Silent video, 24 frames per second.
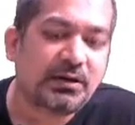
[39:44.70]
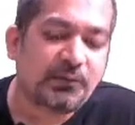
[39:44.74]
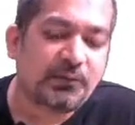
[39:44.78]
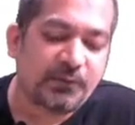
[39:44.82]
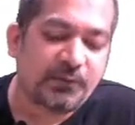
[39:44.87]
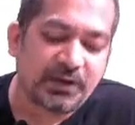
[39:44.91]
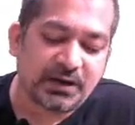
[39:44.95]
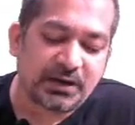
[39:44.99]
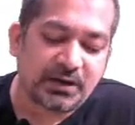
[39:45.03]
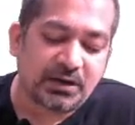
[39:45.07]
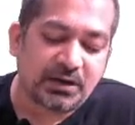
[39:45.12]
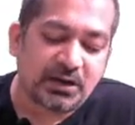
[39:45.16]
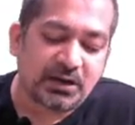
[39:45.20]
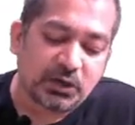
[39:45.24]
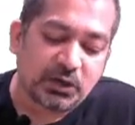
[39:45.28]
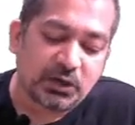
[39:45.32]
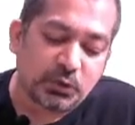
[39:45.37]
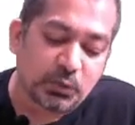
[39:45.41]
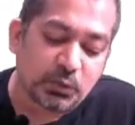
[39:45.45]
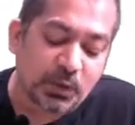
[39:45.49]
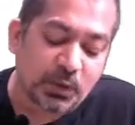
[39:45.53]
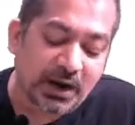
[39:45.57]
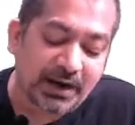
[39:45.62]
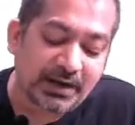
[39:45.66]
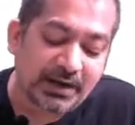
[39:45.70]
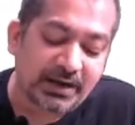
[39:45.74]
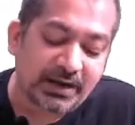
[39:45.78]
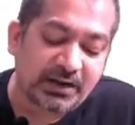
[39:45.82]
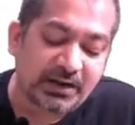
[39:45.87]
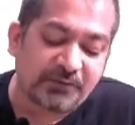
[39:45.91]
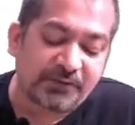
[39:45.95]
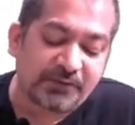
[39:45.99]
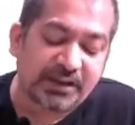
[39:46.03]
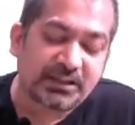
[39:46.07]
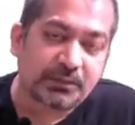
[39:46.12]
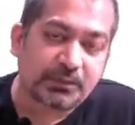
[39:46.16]
wherein you
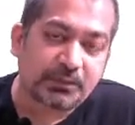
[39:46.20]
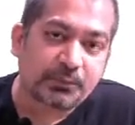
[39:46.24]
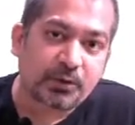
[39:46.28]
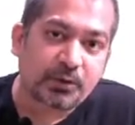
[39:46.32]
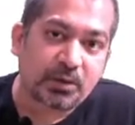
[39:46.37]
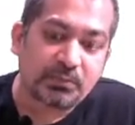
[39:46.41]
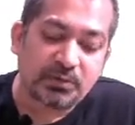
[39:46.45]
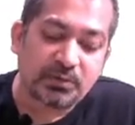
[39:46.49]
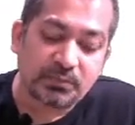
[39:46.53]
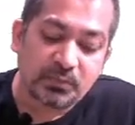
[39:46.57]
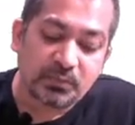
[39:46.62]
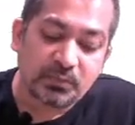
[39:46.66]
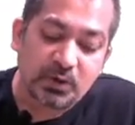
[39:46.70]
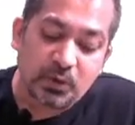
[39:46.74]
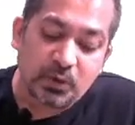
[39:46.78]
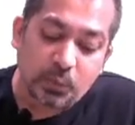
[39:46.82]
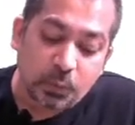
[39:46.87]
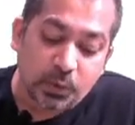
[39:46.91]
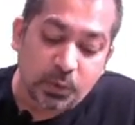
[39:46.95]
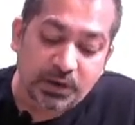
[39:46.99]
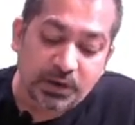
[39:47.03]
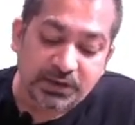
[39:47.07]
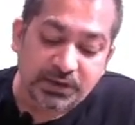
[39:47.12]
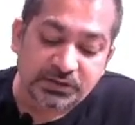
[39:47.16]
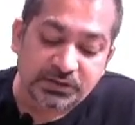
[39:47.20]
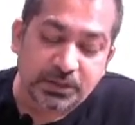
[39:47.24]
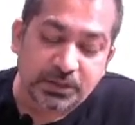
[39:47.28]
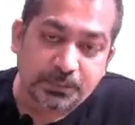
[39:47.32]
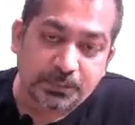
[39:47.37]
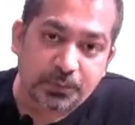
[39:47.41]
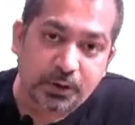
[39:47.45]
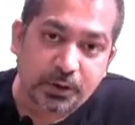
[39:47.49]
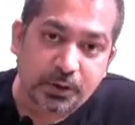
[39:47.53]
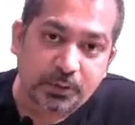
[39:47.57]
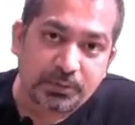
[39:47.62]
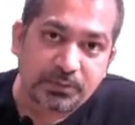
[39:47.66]
identify the problem, what is the
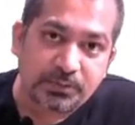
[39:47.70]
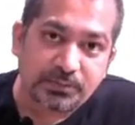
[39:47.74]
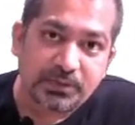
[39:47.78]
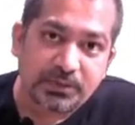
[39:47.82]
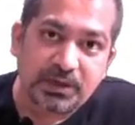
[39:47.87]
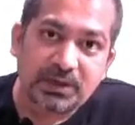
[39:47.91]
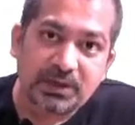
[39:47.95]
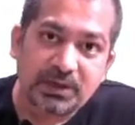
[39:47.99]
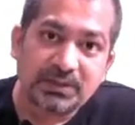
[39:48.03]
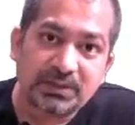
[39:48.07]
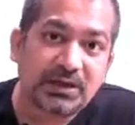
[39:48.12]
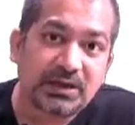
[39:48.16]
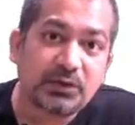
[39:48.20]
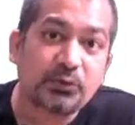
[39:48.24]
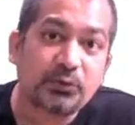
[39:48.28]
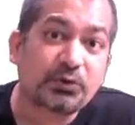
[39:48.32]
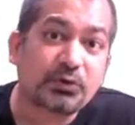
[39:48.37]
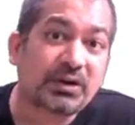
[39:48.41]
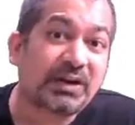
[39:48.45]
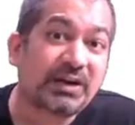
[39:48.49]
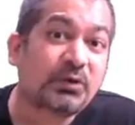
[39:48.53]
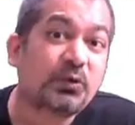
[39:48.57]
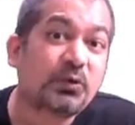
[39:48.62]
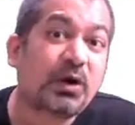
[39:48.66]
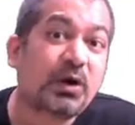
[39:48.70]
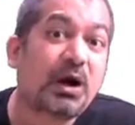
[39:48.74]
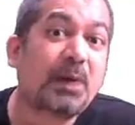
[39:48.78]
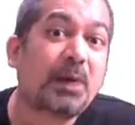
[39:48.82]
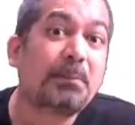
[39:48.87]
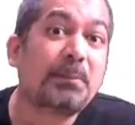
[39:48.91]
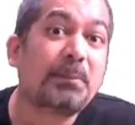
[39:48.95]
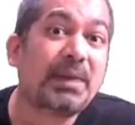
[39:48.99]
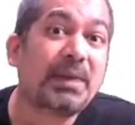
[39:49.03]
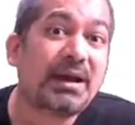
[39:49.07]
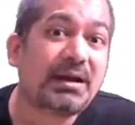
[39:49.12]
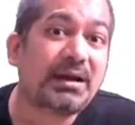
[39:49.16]
problem, then you try to
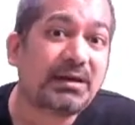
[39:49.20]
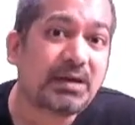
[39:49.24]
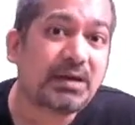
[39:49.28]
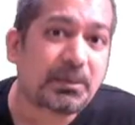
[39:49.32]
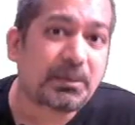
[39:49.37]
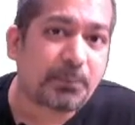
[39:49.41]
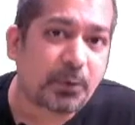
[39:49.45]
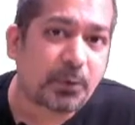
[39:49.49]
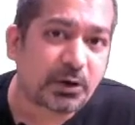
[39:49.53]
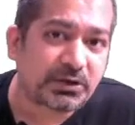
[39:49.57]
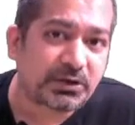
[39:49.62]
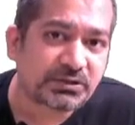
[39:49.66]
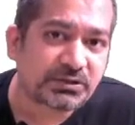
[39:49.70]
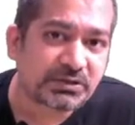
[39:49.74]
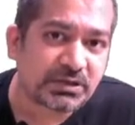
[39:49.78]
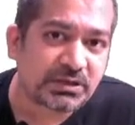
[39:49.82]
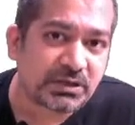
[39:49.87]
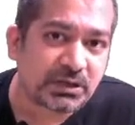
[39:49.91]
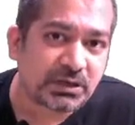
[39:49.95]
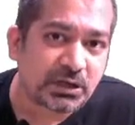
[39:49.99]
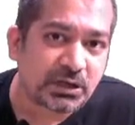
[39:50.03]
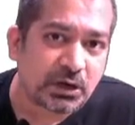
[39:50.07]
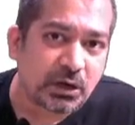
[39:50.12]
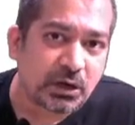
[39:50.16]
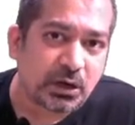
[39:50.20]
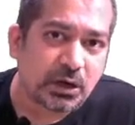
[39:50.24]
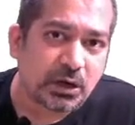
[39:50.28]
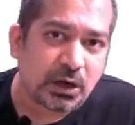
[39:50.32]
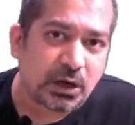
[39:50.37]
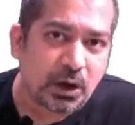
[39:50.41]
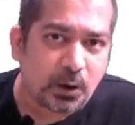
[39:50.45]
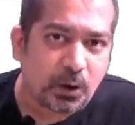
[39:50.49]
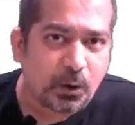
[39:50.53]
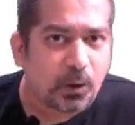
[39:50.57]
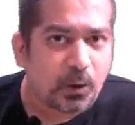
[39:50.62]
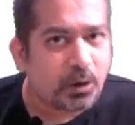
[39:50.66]
amend the policy,
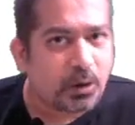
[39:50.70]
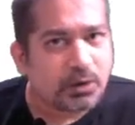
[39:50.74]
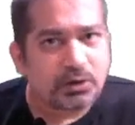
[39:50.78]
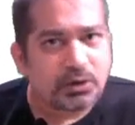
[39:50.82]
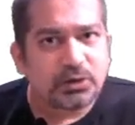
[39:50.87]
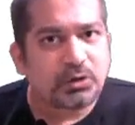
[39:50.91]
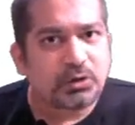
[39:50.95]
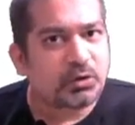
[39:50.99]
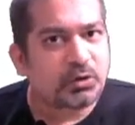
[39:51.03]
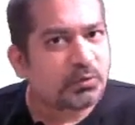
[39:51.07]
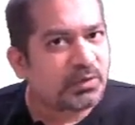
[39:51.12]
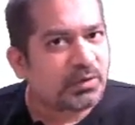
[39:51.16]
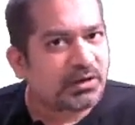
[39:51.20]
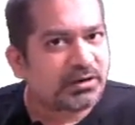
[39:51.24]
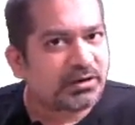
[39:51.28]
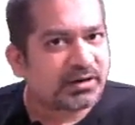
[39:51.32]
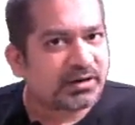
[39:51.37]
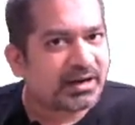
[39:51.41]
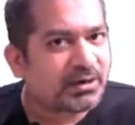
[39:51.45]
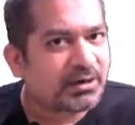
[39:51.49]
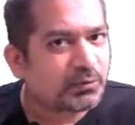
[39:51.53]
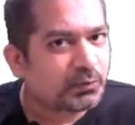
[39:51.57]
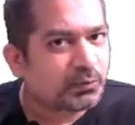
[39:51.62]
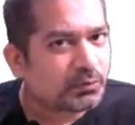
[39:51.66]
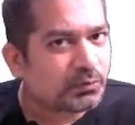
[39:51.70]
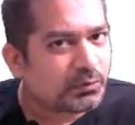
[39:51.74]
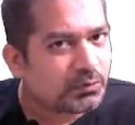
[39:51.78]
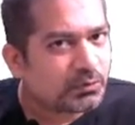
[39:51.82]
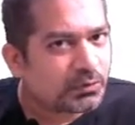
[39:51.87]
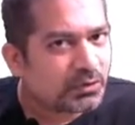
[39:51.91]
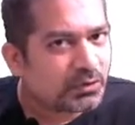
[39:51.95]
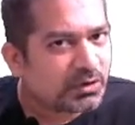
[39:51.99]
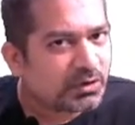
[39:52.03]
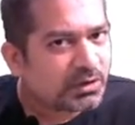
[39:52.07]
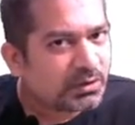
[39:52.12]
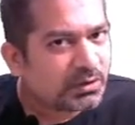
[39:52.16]
or you will try to
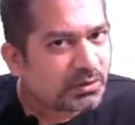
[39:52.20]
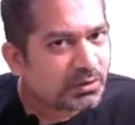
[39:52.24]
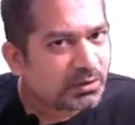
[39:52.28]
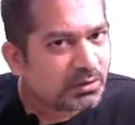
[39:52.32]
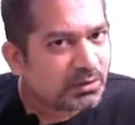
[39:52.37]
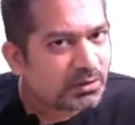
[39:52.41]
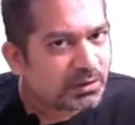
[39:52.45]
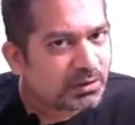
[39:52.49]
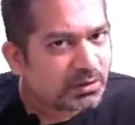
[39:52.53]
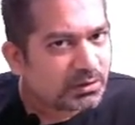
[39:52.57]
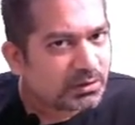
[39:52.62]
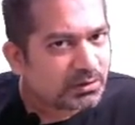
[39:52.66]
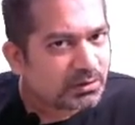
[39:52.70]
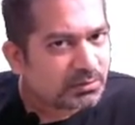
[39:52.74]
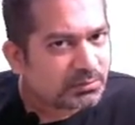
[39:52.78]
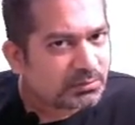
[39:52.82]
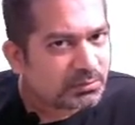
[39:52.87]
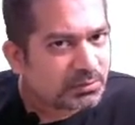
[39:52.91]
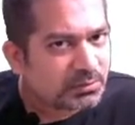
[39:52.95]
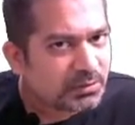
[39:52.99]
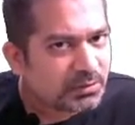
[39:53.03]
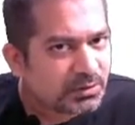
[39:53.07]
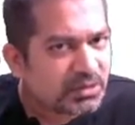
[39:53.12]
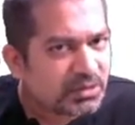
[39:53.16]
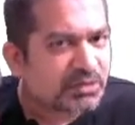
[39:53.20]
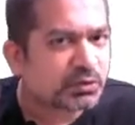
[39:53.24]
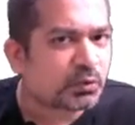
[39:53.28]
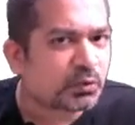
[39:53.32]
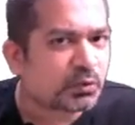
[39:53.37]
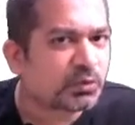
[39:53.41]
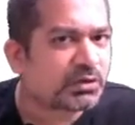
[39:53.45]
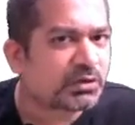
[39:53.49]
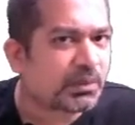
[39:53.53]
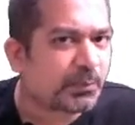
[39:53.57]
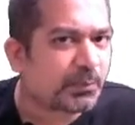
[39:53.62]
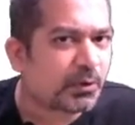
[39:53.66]

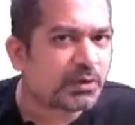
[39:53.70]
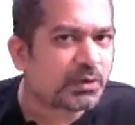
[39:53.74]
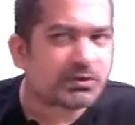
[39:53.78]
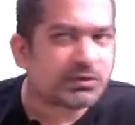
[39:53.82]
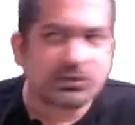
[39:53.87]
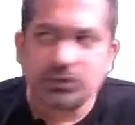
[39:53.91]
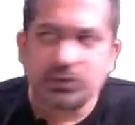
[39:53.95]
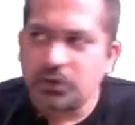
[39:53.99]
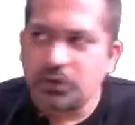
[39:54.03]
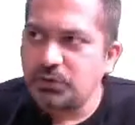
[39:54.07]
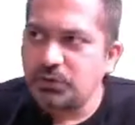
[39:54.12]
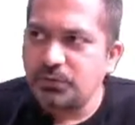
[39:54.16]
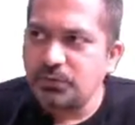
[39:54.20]
disown the policy, or